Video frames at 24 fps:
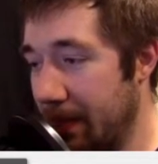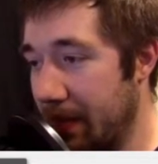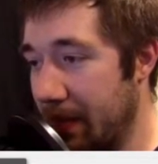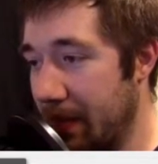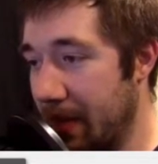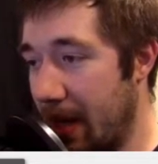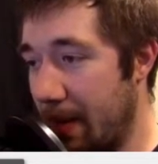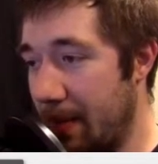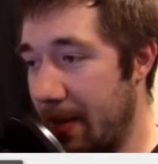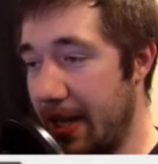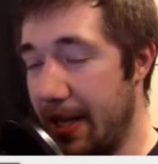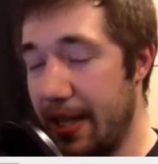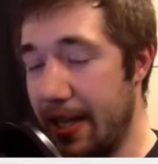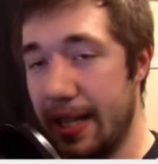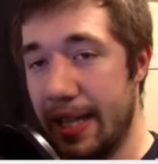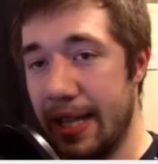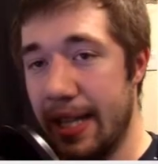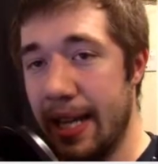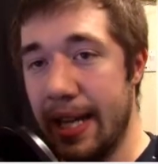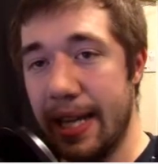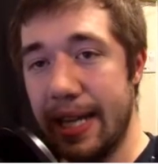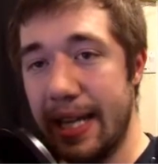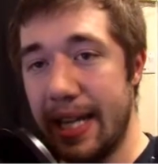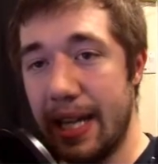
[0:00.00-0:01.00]
I mean,
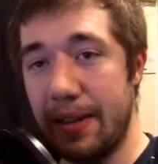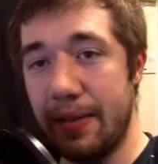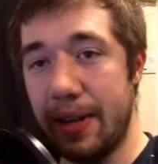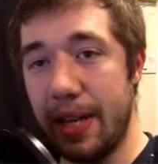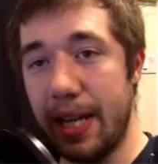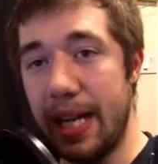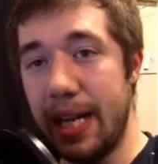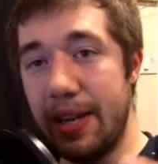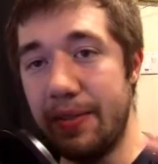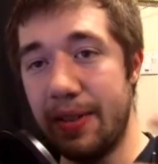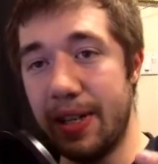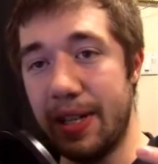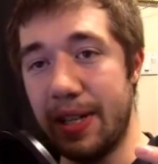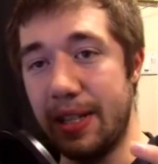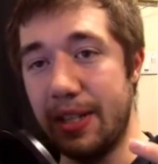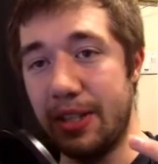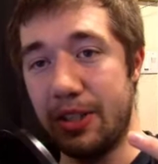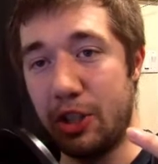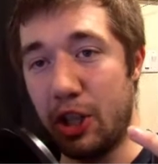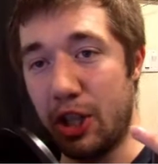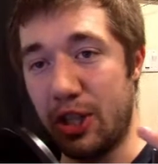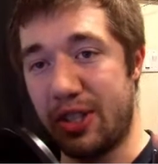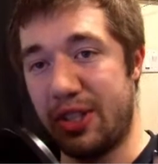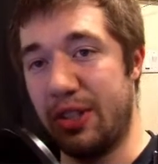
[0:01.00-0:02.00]
even
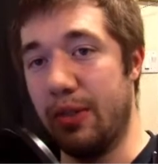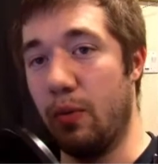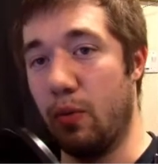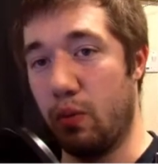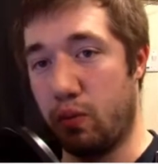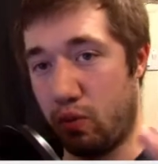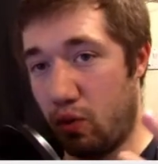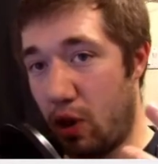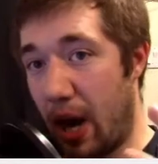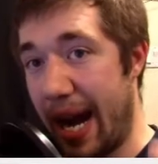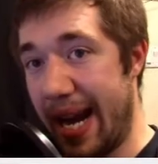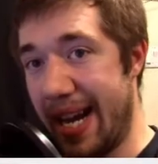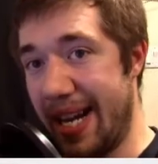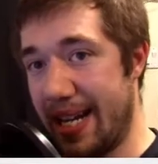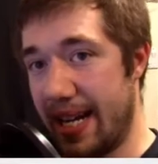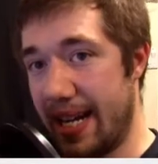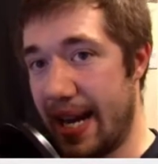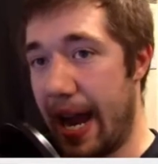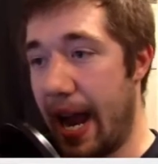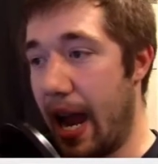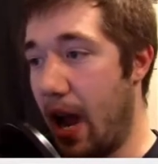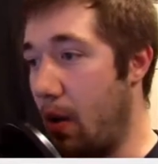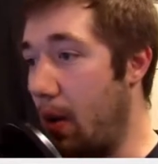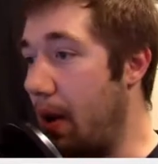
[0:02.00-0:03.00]
just right
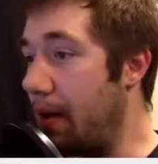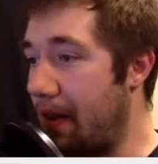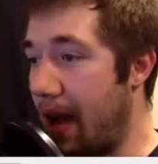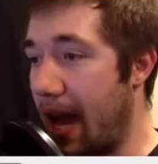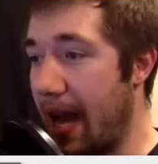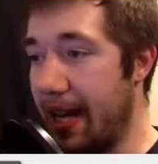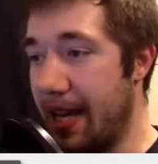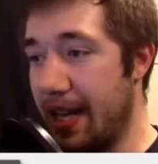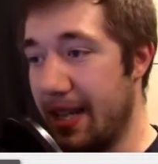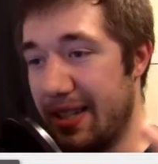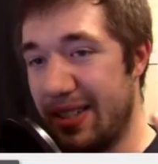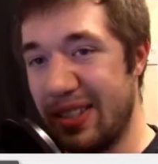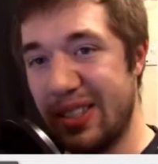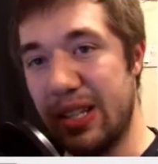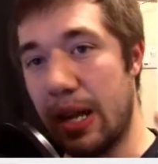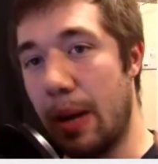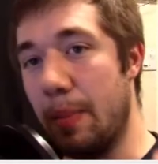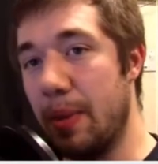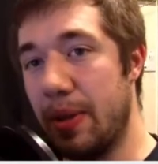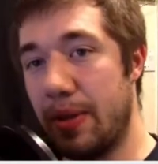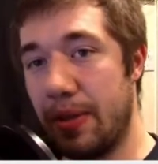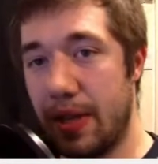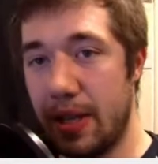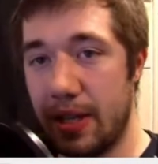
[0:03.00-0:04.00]
now, if I can
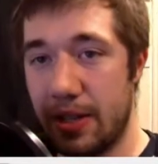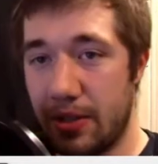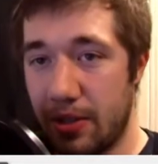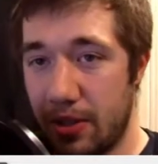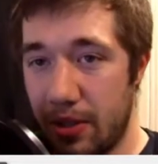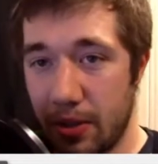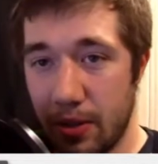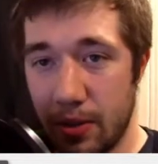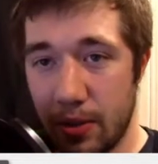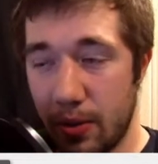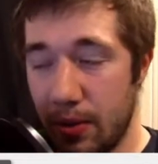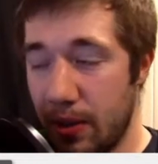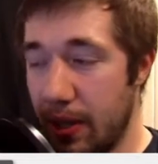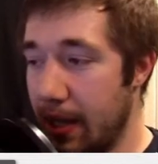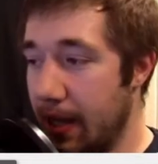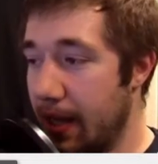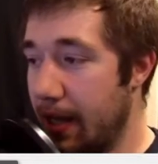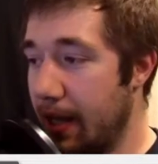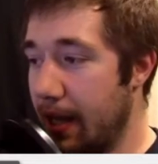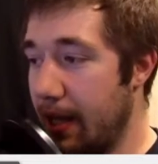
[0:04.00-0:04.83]
summon this dude,